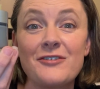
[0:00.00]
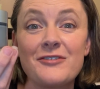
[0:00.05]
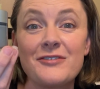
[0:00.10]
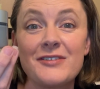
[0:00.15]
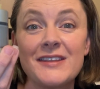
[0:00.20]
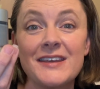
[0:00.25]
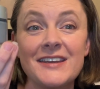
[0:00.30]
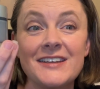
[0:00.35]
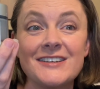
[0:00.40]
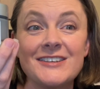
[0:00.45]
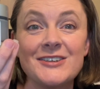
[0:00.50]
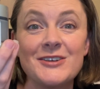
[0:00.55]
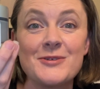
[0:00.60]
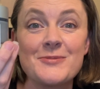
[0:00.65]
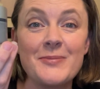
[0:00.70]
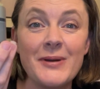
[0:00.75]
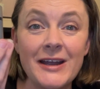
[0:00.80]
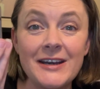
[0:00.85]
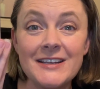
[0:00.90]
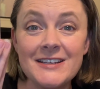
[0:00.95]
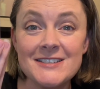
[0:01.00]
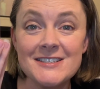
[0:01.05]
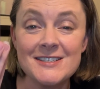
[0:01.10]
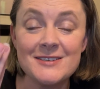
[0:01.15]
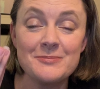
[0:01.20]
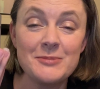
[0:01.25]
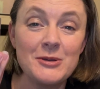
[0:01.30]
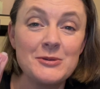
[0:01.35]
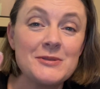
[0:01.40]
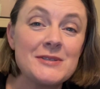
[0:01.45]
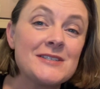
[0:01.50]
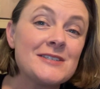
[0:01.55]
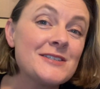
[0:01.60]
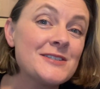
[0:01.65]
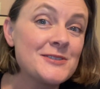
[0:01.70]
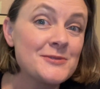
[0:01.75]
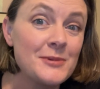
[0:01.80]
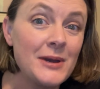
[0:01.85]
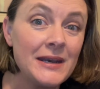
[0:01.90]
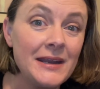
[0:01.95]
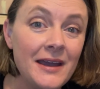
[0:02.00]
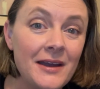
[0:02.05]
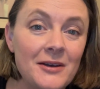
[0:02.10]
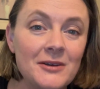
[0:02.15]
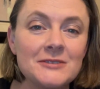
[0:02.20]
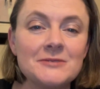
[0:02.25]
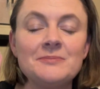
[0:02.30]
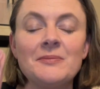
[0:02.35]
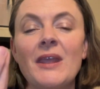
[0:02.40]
that your body is supposed to sweat out.